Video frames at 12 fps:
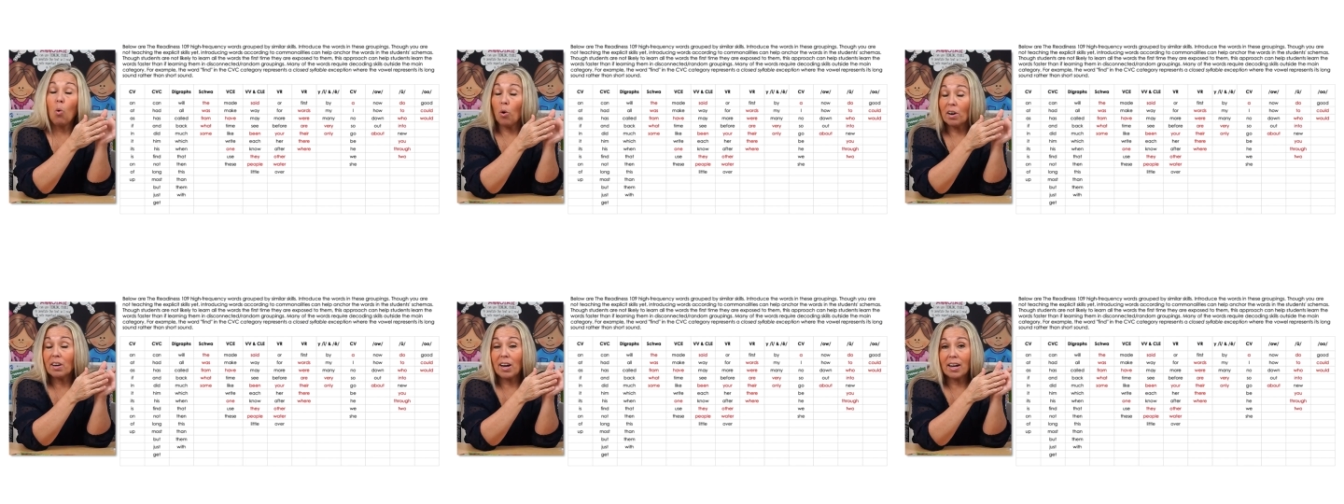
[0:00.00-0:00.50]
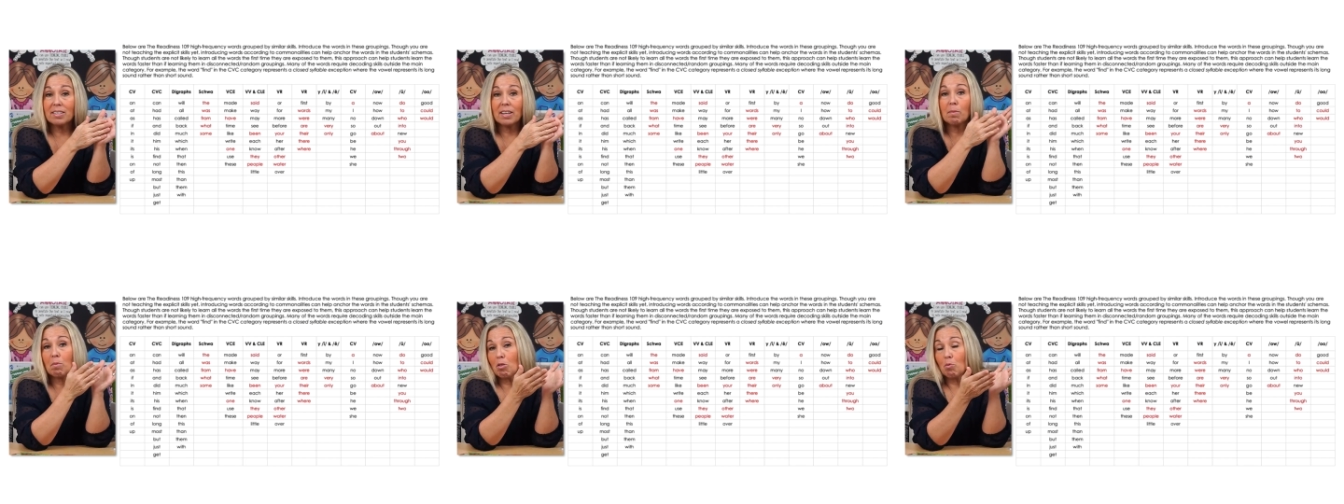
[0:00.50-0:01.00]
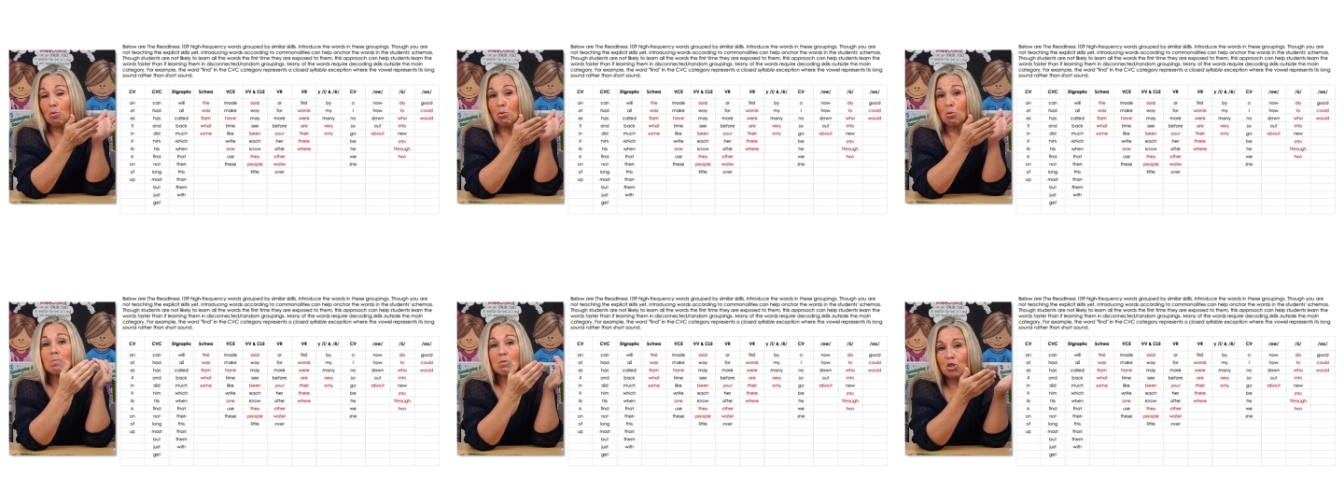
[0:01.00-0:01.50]
organizing
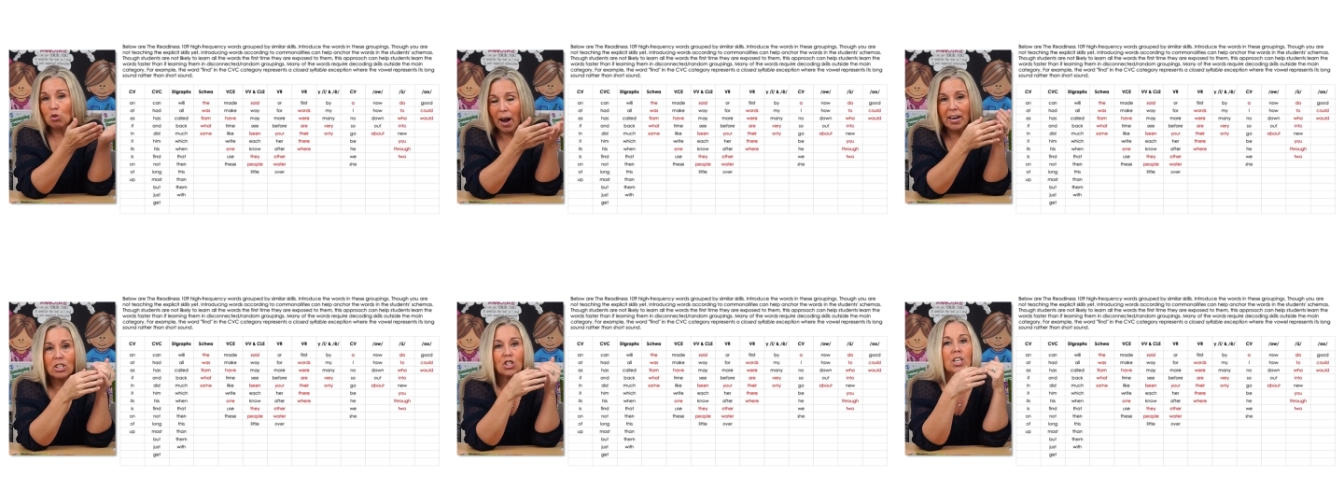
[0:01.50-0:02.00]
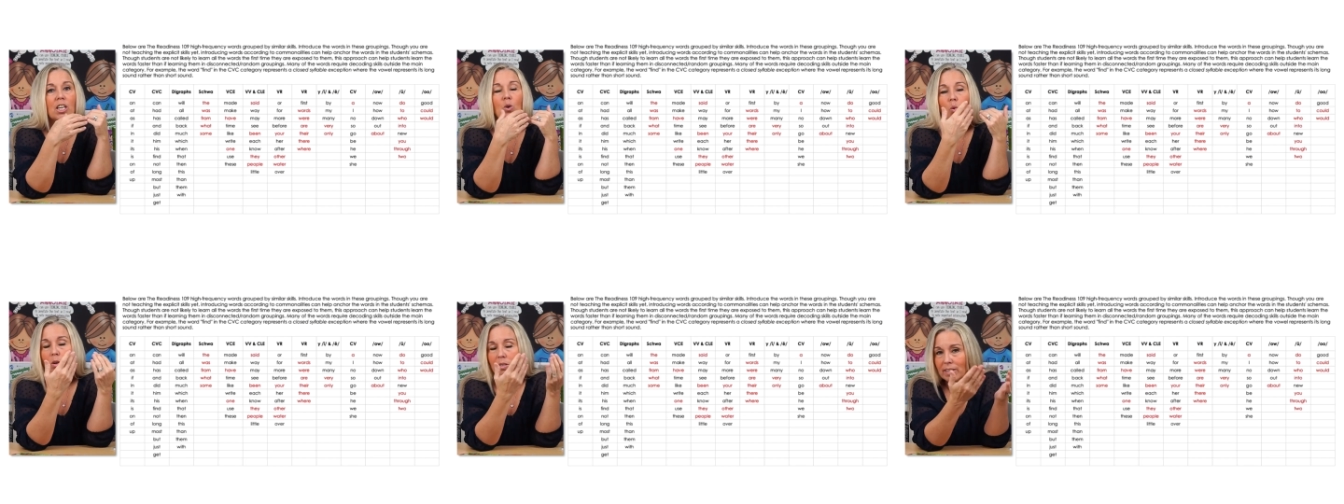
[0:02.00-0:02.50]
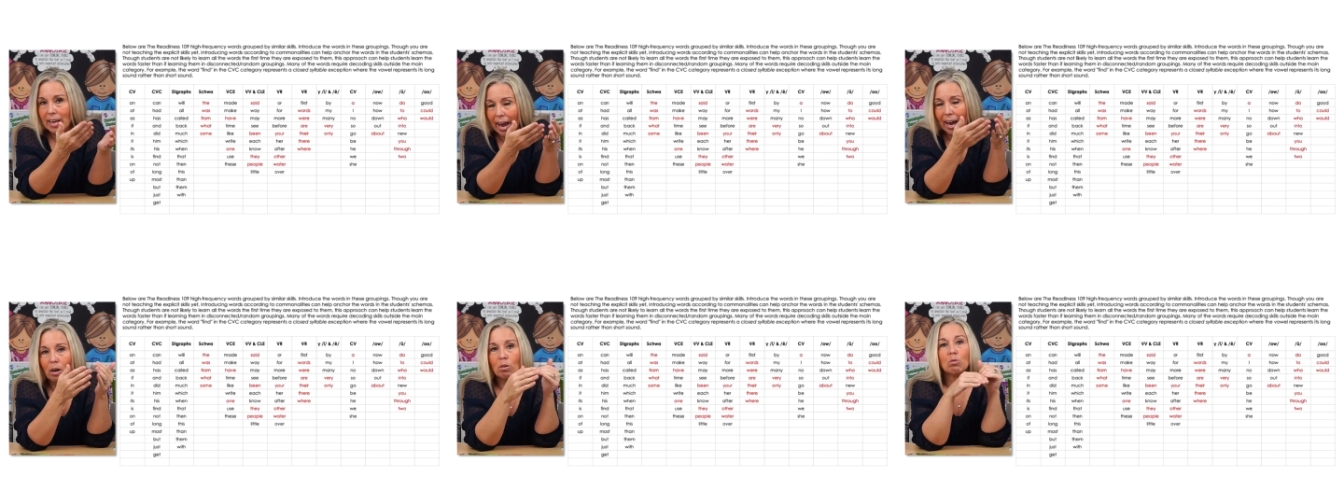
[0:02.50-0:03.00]
through strategy or
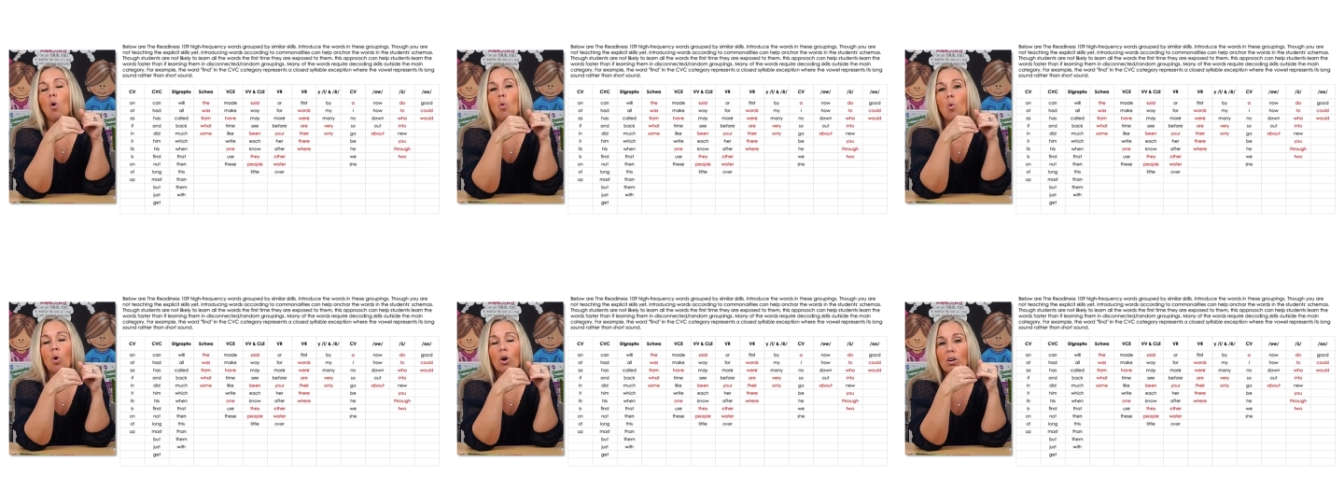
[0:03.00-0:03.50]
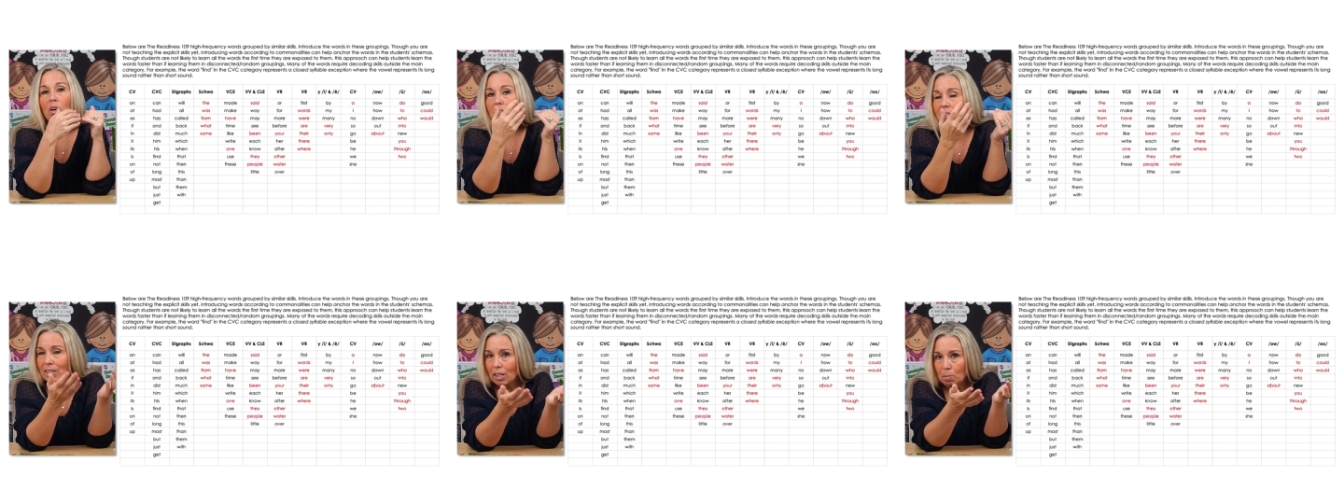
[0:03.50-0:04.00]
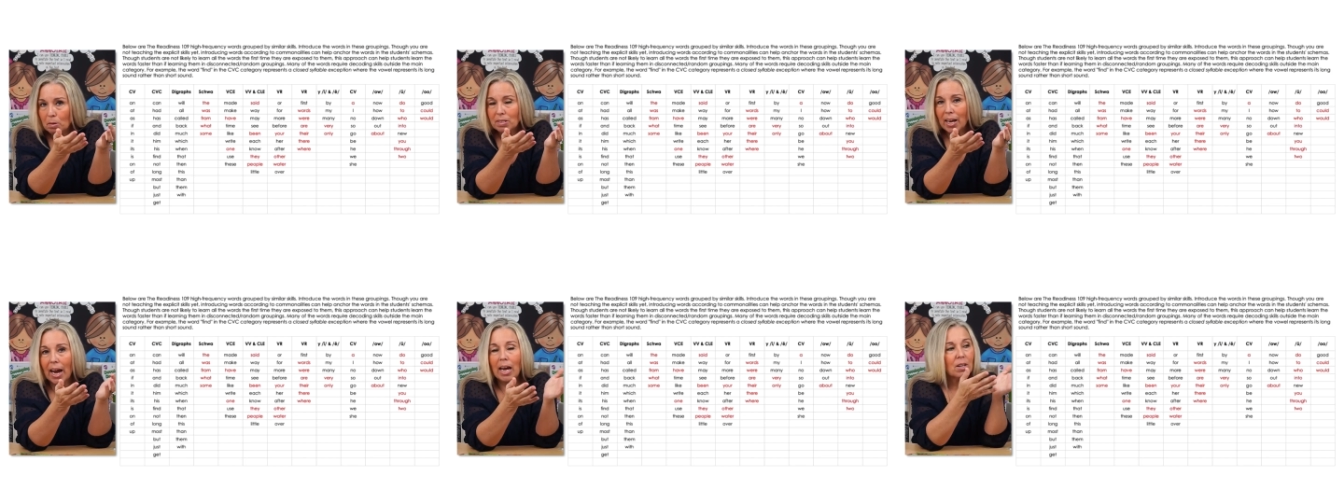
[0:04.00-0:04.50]
sound or syllable
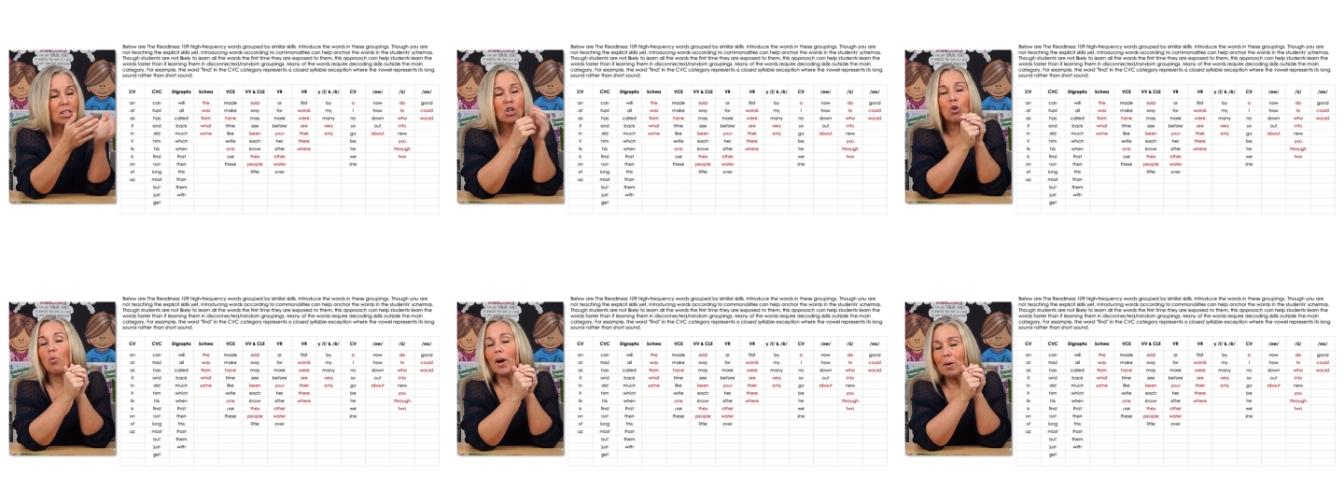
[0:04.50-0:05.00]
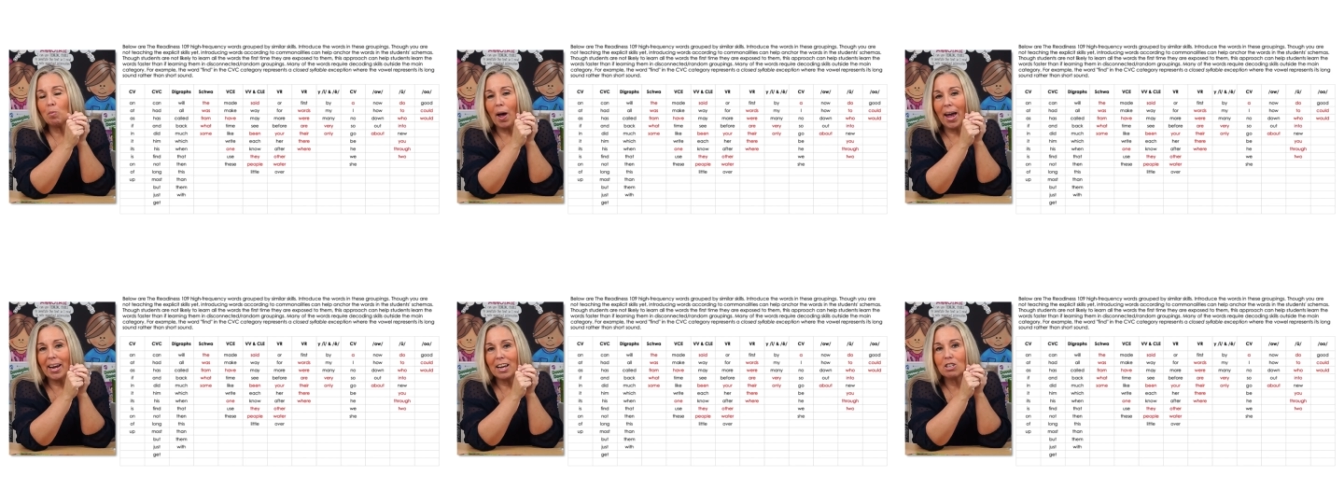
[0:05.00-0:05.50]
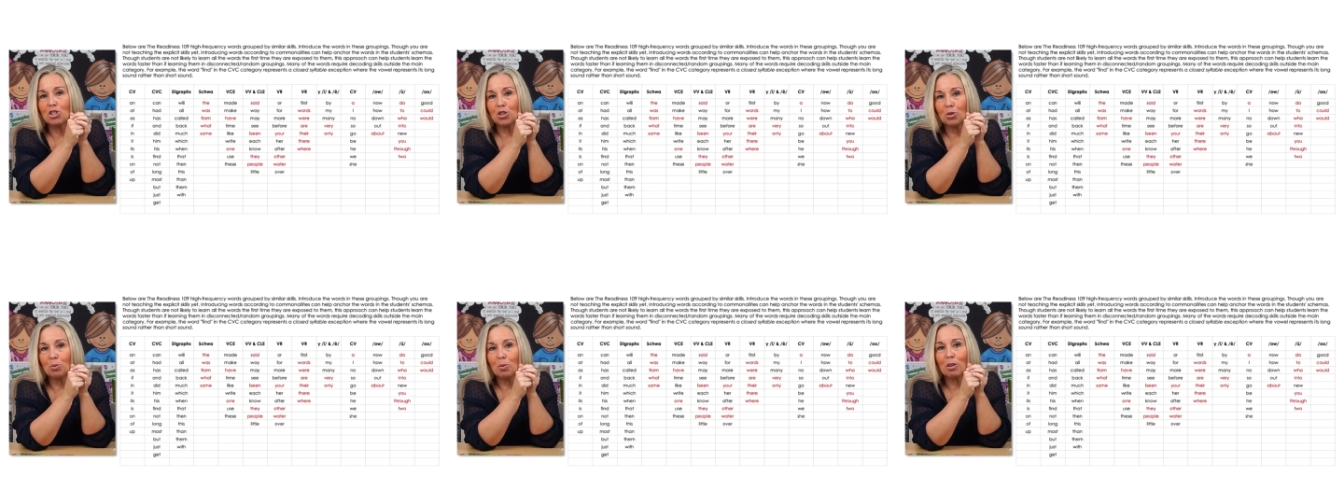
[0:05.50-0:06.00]
type. It's a great way
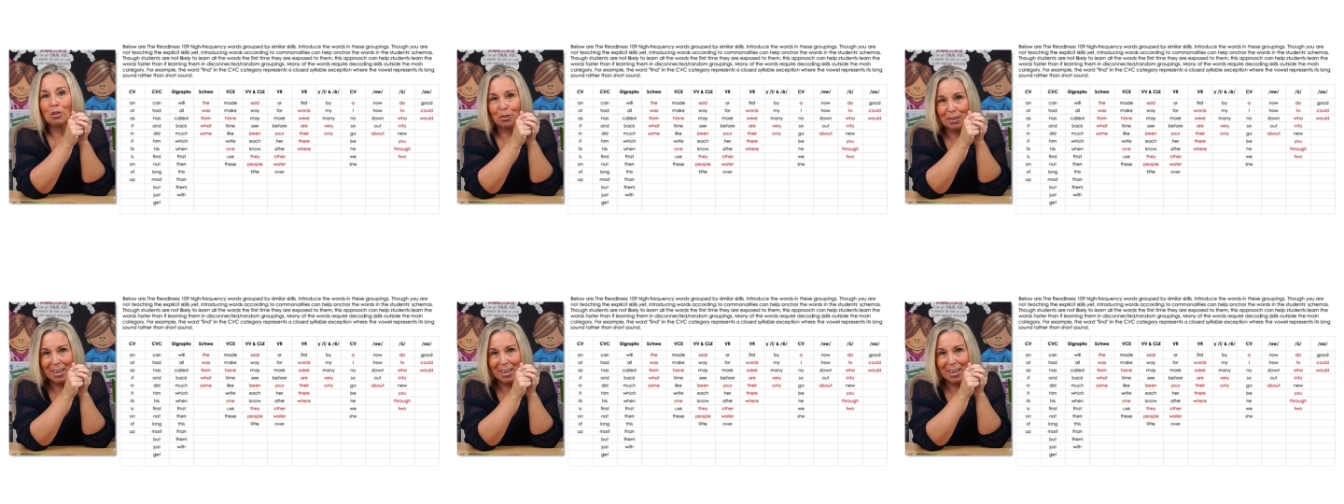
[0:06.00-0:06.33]
to learn